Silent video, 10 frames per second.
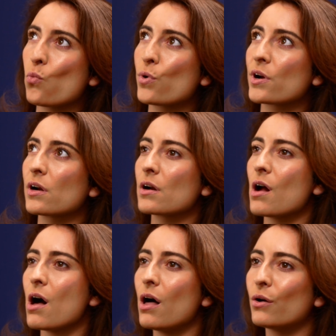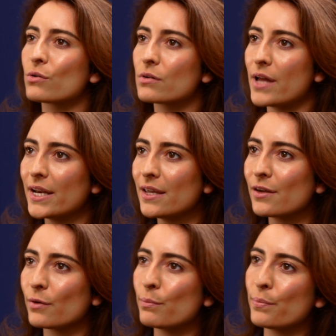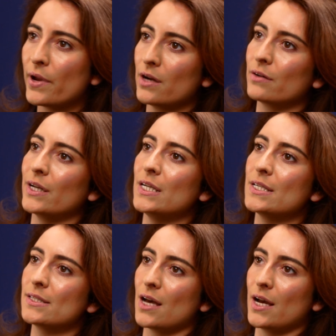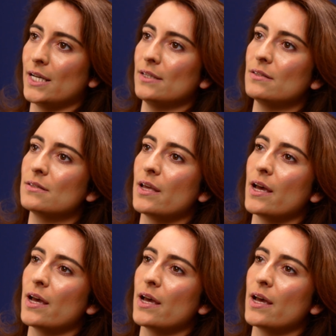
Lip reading: we're already comparing designs